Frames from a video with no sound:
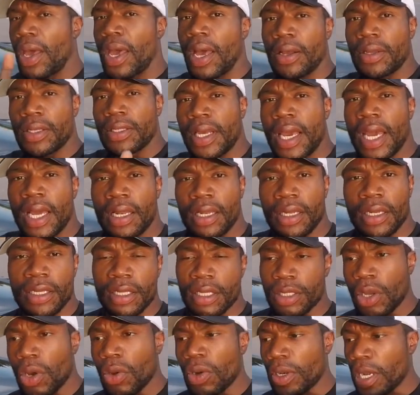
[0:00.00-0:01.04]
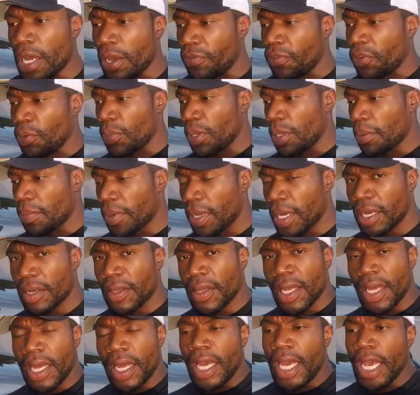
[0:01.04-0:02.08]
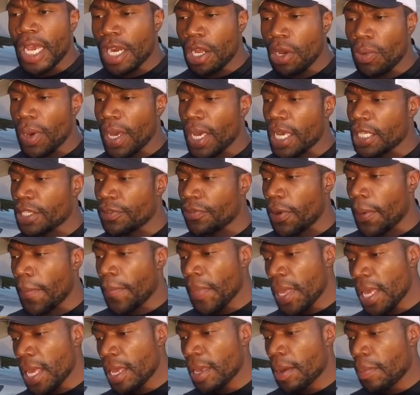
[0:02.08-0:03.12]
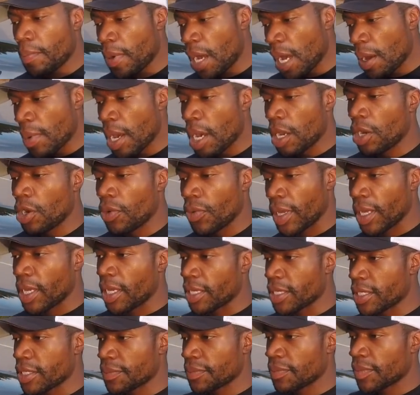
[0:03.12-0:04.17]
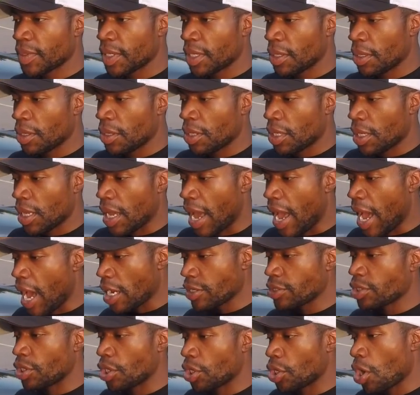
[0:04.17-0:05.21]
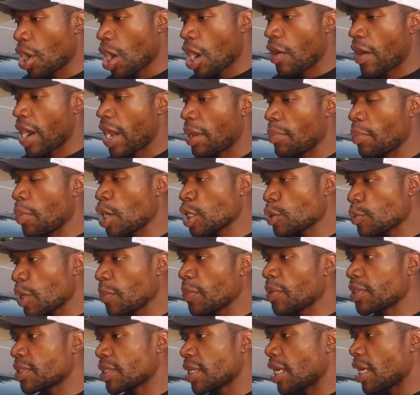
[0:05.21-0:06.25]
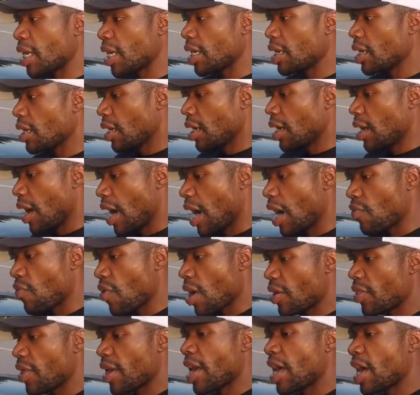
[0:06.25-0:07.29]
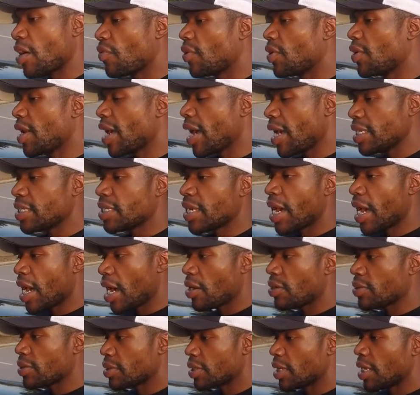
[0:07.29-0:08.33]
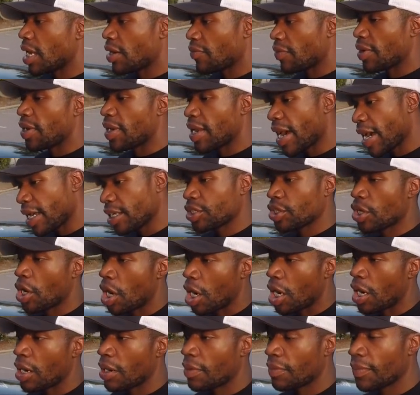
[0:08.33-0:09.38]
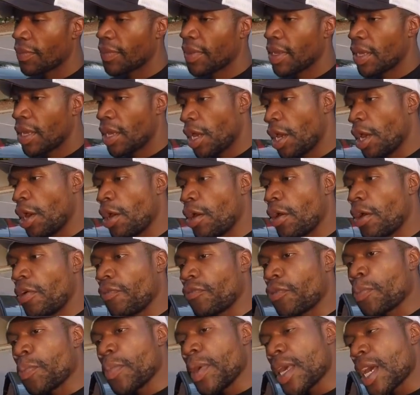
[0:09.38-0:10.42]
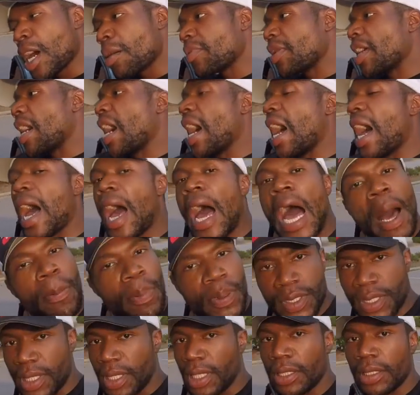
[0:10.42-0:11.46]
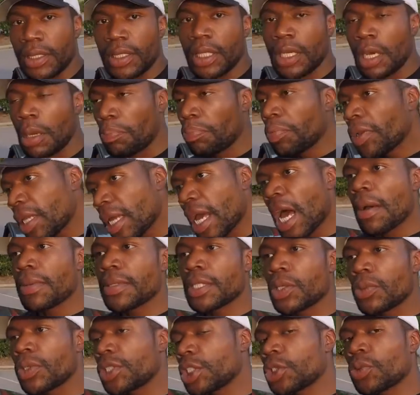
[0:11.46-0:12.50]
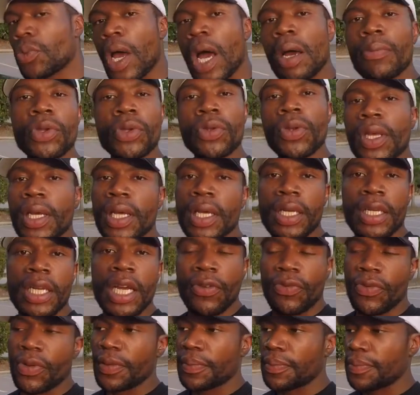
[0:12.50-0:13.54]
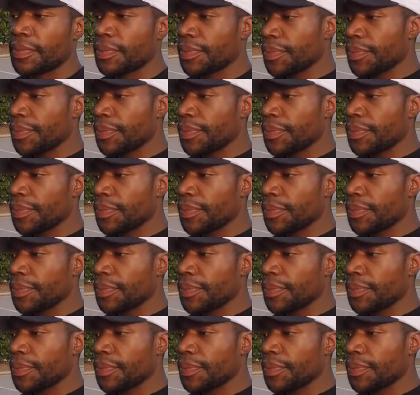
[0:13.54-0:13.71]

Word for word: how exactly this is holding out for me. But anyways, for me, my motto is a house and a car, right? Most people say, I'd rather have a nice house than have a nice car. For me, I'm the opposite, the complete opposite, which is why I'm unique and different.